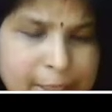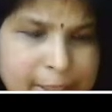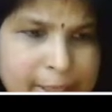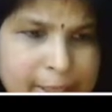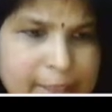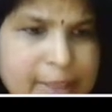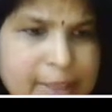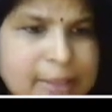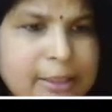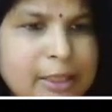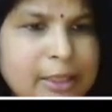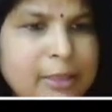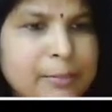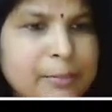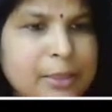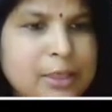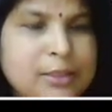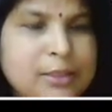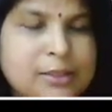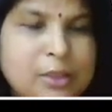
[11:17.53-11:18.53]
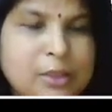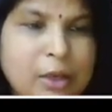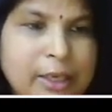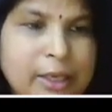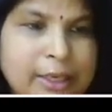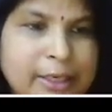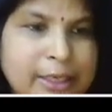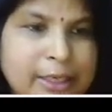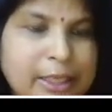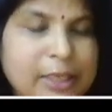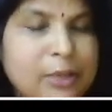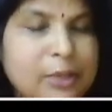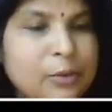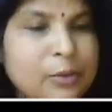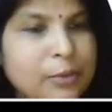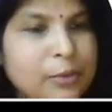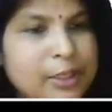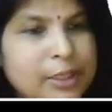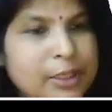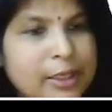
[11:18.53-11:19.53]
anything because already
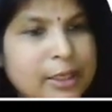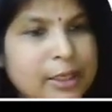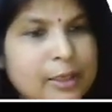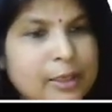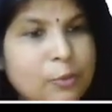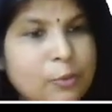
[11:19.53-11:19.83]
we can,